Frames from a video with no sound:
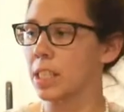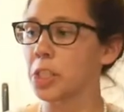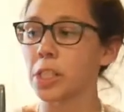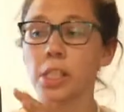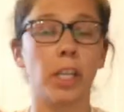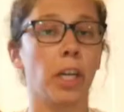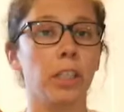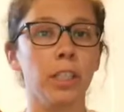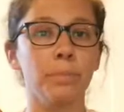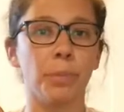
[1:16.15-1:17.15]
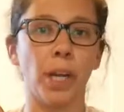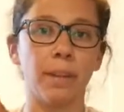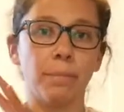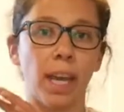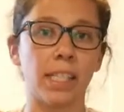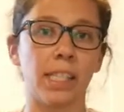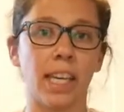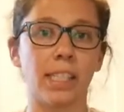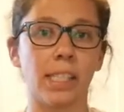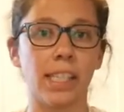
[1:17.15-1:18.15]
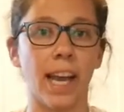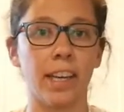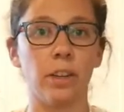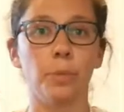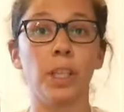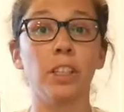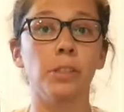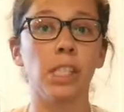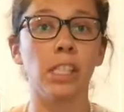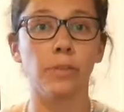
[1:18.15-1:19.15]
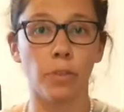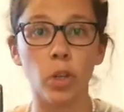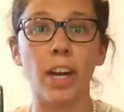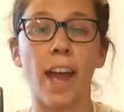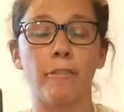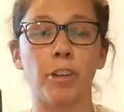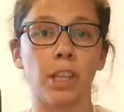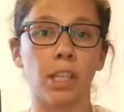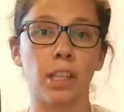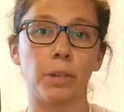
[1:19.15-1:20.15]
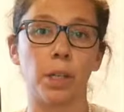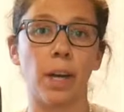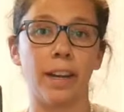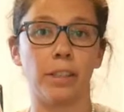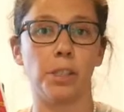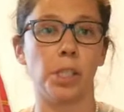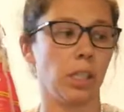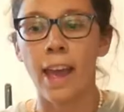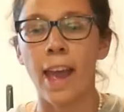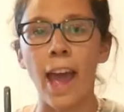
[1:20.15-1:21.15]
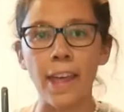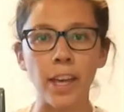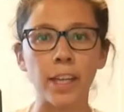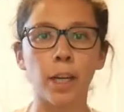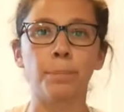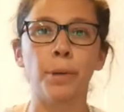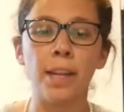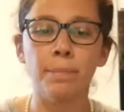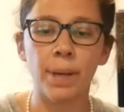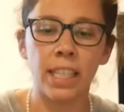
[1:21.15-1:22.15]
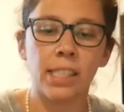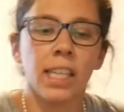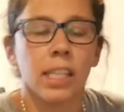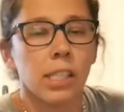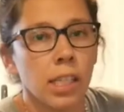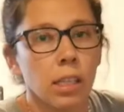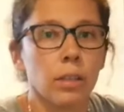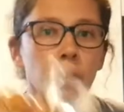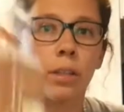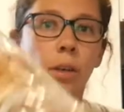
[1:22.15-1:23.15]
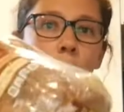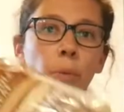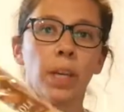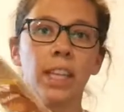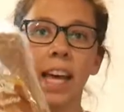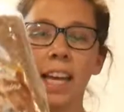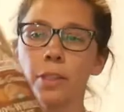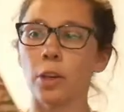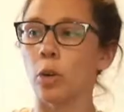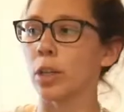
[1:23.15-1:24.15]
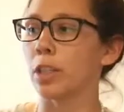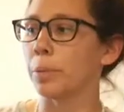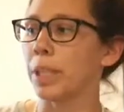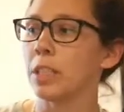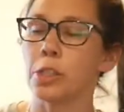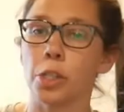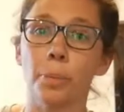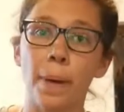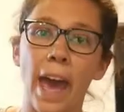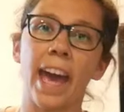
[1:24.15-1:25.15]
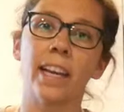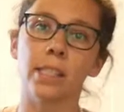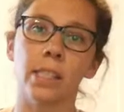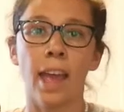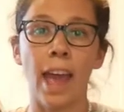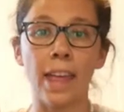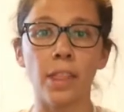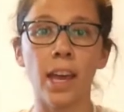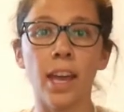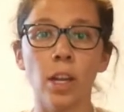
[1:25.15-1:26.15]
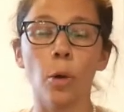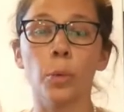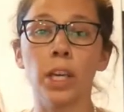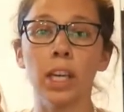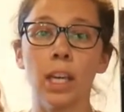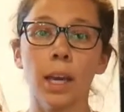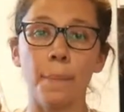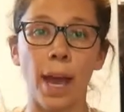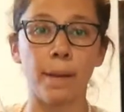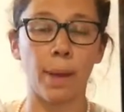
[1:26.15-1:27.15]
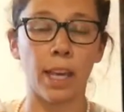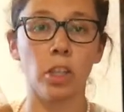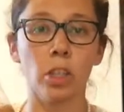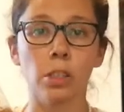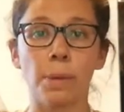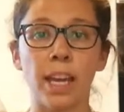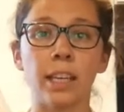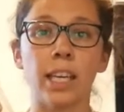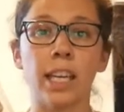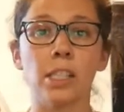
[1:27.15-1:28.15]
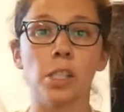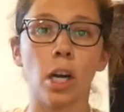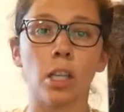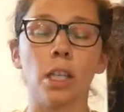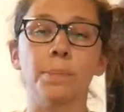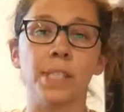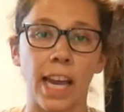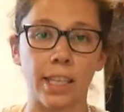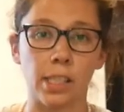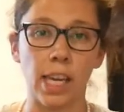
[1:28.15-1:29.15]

It's just the Kirkland brand Mexican style. We use this for everything that requires cheese. And then our bread basics, we like the Oro Wheat 2-packs. And then we buy bagels. My kids are obsessed.